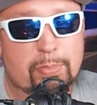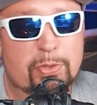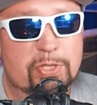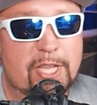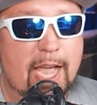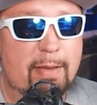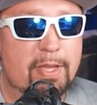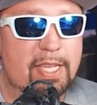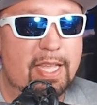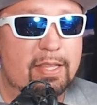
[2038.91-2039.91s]
boost
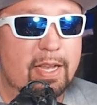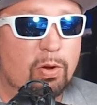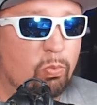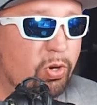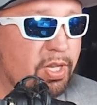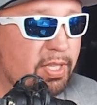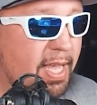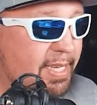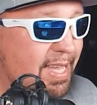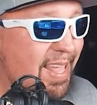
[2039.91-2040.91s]
timing in there where you
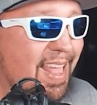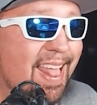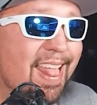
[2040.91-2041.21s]
like it.